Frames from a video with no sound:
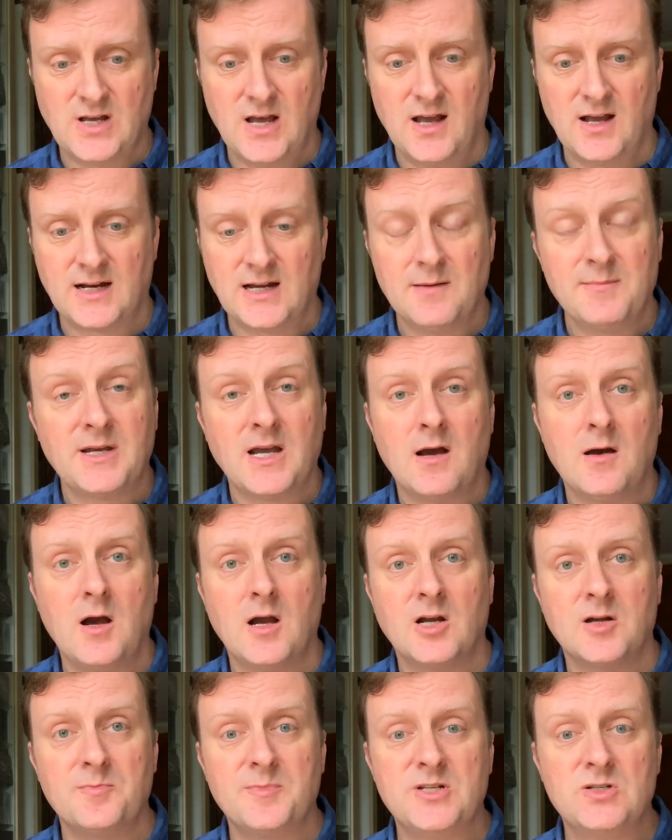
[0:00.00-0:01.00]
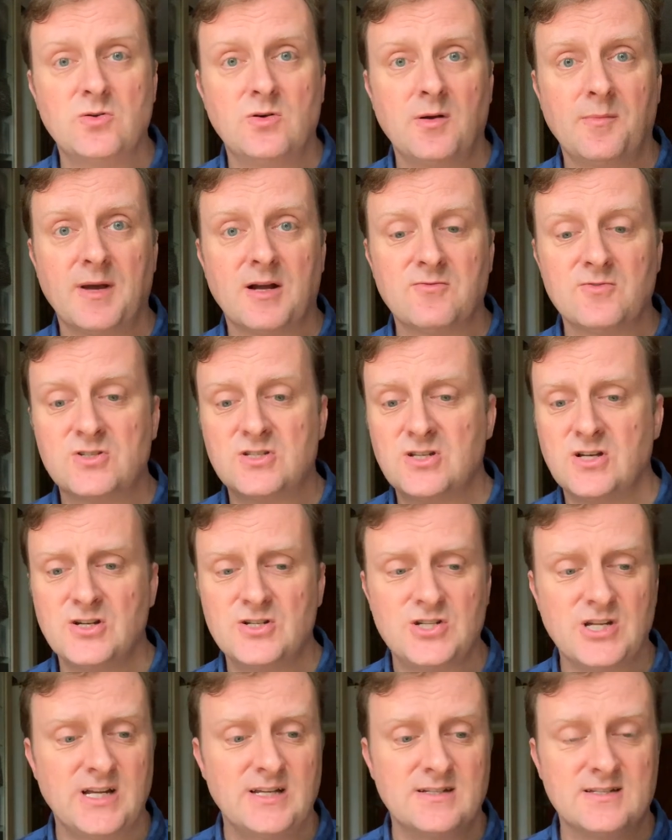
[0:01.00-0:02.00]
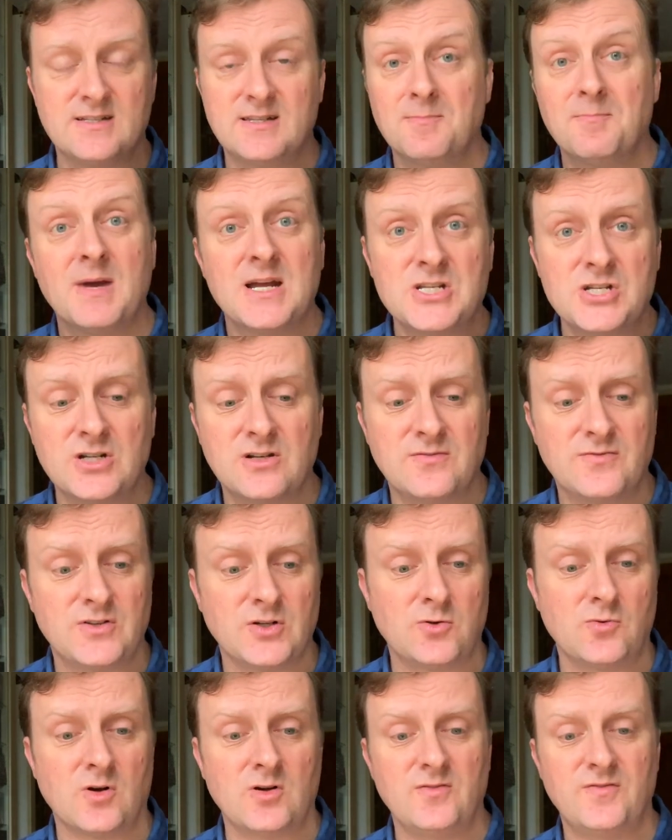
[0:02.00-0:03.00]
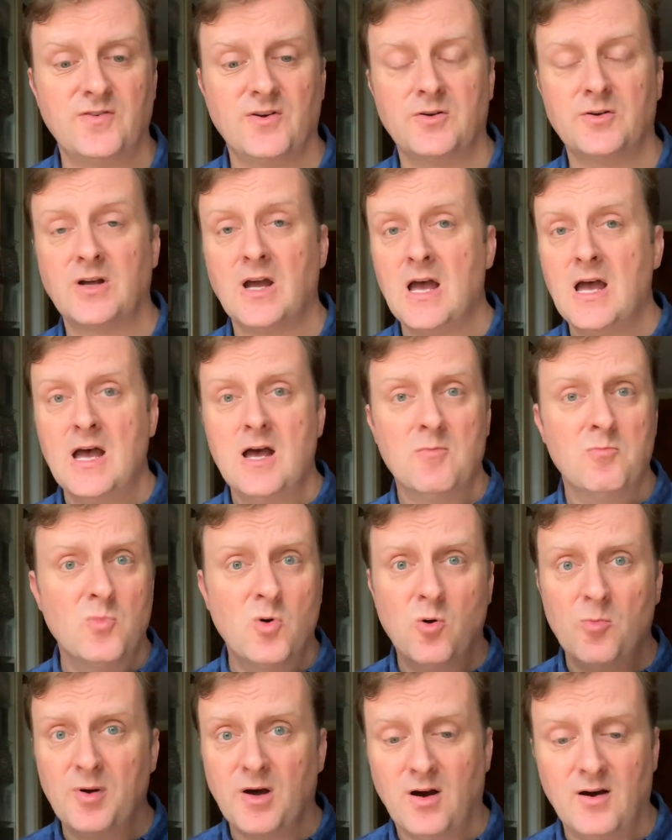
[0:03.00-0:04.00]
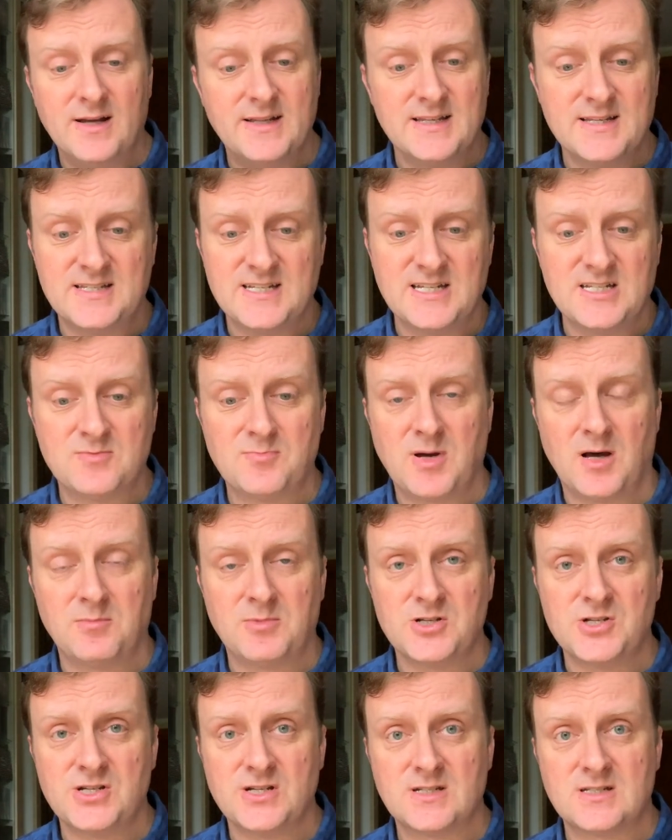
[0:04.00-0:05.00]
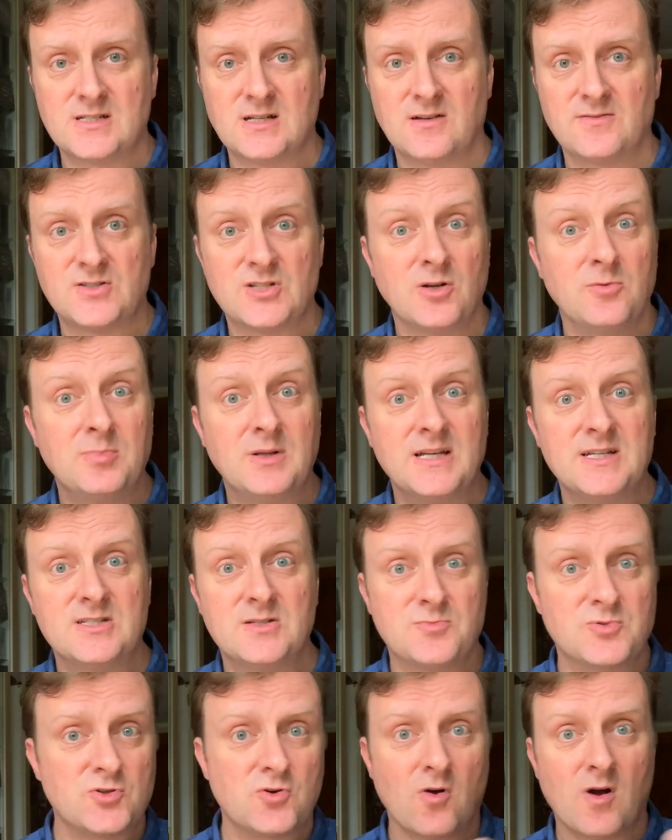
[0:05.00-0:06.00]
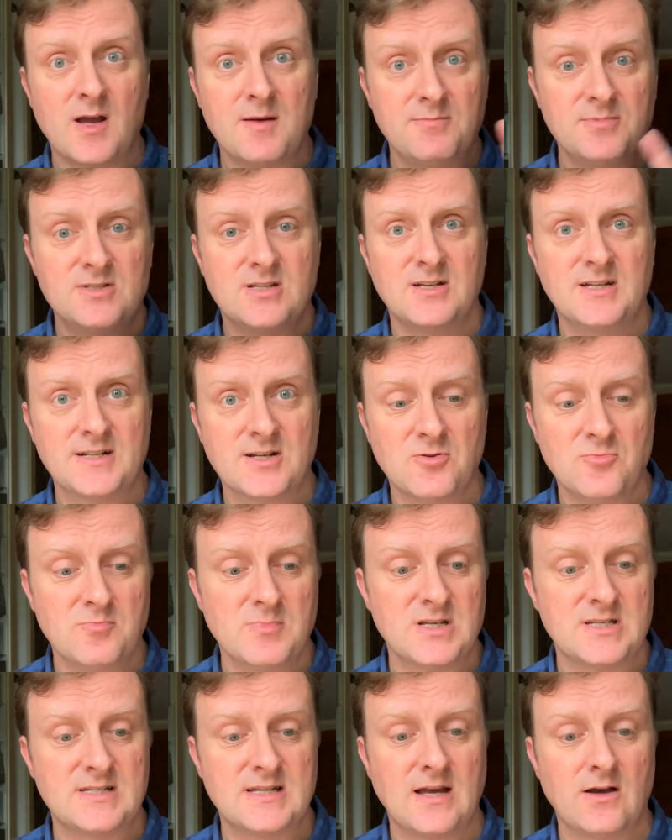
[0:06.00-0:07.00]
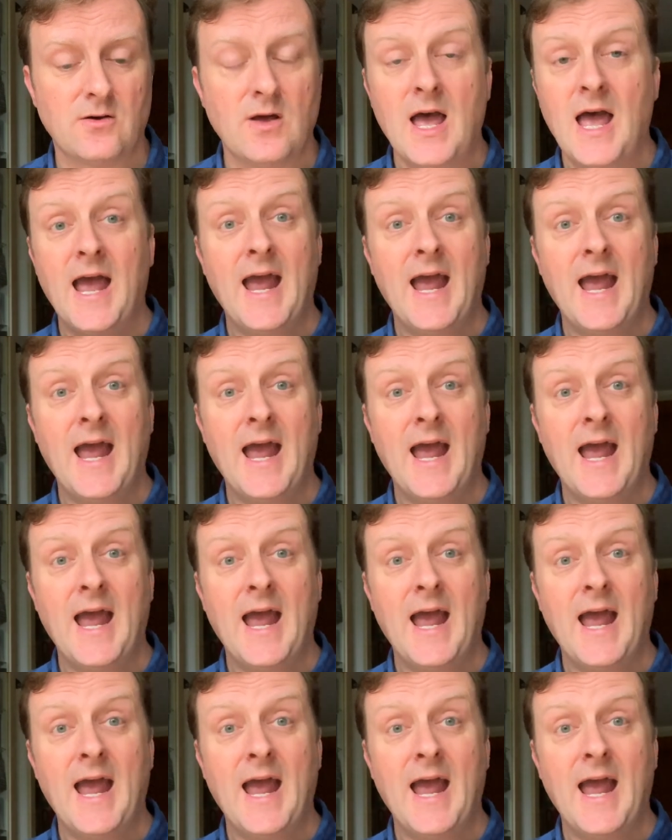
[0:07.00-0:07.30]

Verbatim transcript: Uh, coming up, I'm going to be talking about research into the magic of the crow folk, more behind the scenes publishing stuff. So please subscribe so you don't miss out.